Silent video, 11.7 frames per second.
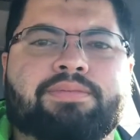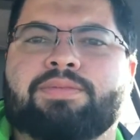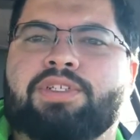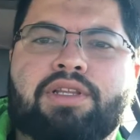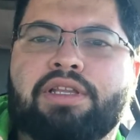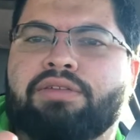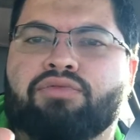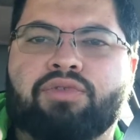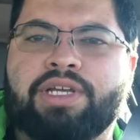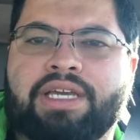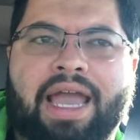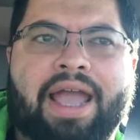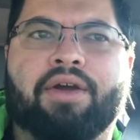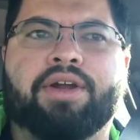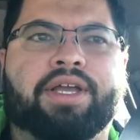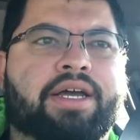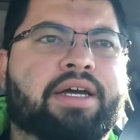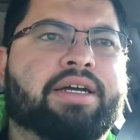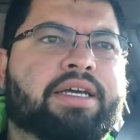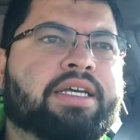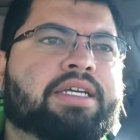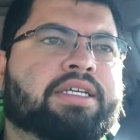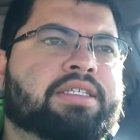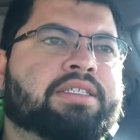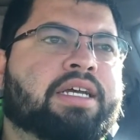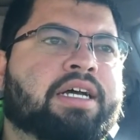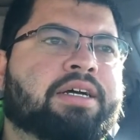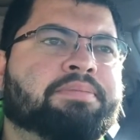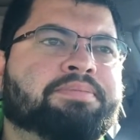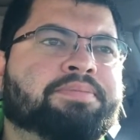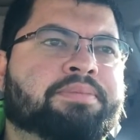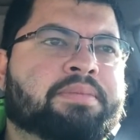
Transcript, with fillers: delivery area is um,